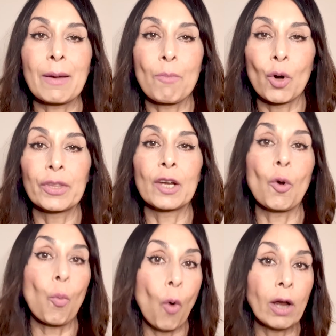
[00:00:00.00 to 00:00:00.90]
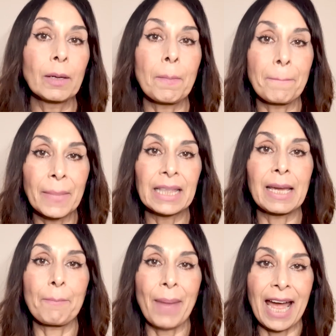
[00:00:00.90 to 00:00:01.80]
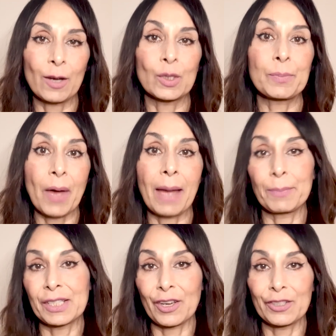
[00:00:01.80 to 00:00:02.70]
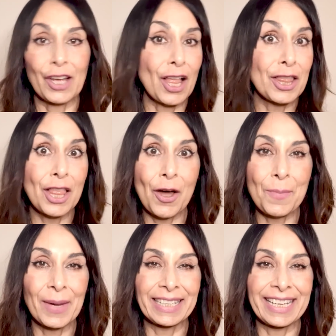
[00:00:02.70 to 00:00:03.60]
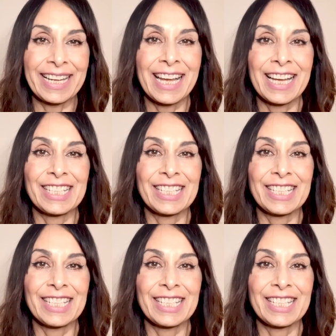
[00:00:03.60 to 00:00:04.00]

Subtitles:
more than £1 million per episode, a lot of money.